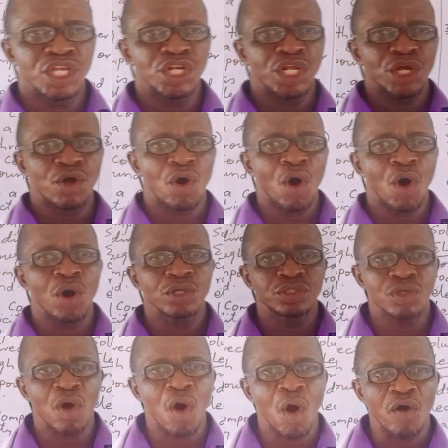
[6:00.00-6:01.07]
in the
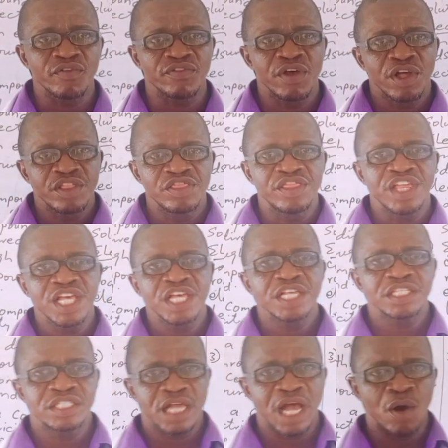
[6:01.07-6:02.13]
course of
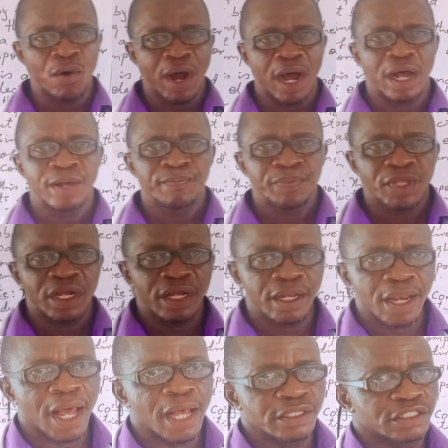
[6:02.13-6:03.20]
this our
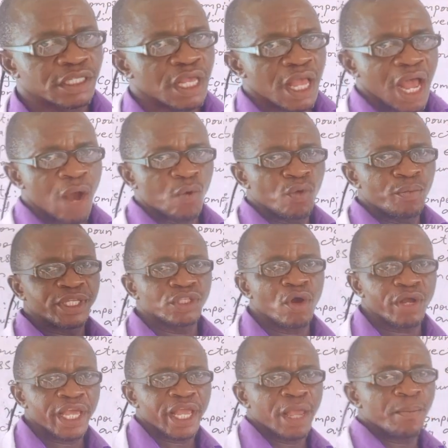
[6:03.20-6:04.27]
class, I will be
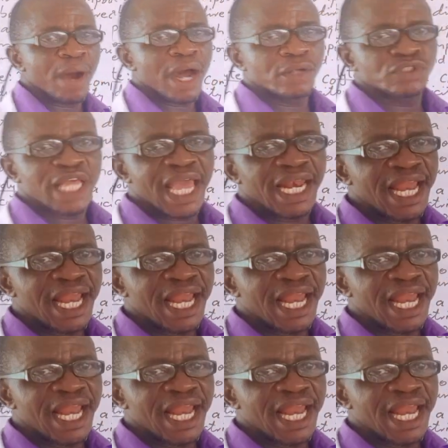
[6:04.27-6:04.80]
talking about